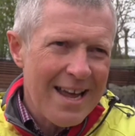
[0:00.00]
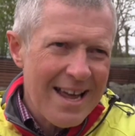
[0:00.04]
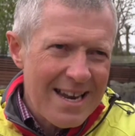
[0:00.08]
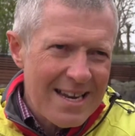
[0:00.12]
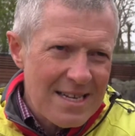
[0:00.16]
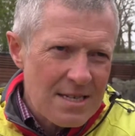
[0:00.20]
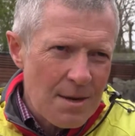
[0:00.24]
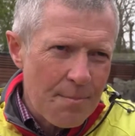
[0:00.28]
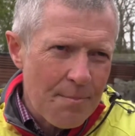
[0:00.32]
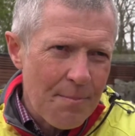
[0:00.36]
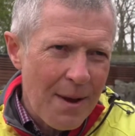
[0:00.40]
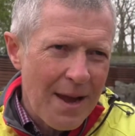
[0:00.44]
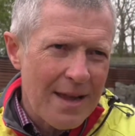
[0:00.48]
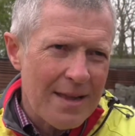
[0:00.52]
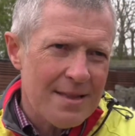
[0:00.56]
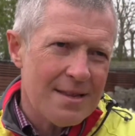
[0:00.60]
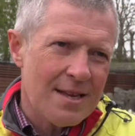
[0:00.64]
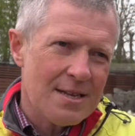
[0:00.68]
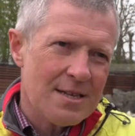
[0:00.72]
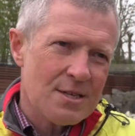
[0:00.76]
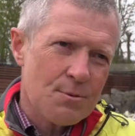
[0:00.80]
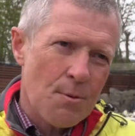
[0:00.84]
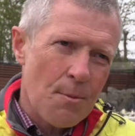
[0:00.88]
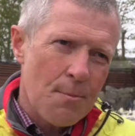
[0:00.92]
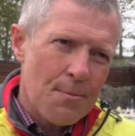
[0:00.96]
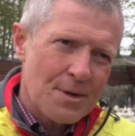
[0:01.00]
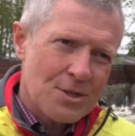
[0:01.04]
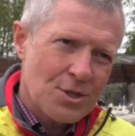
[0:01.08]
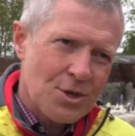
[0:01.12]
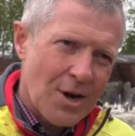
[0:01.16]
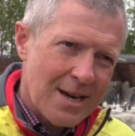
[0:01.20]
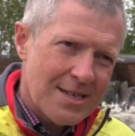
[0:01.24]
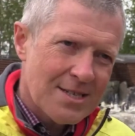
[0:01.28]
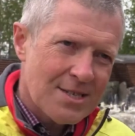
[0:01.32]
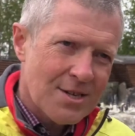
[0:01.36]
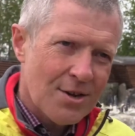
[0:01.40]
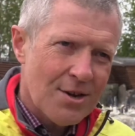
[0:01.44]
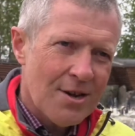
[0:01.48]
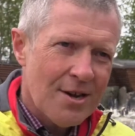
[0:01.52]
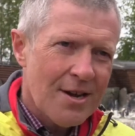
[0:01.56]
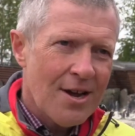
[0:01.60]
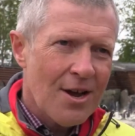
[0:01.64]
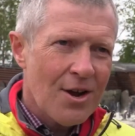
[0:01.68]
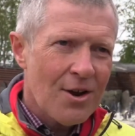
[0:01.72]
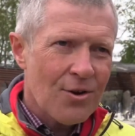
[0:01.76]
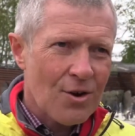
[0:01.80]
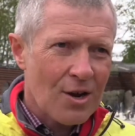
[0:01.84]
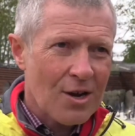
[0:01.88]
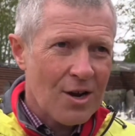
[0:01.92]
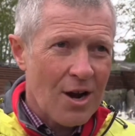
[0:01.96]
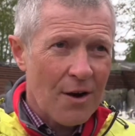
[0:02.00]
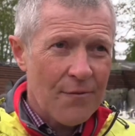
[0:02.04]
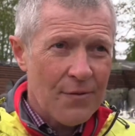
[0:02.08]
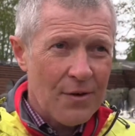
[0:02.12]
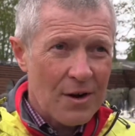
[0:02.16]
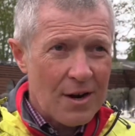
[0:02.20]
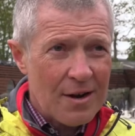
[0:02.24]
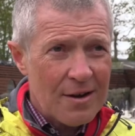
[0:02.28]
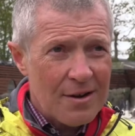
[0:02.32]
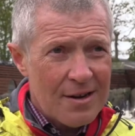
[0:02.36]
independence when we're trying to recover.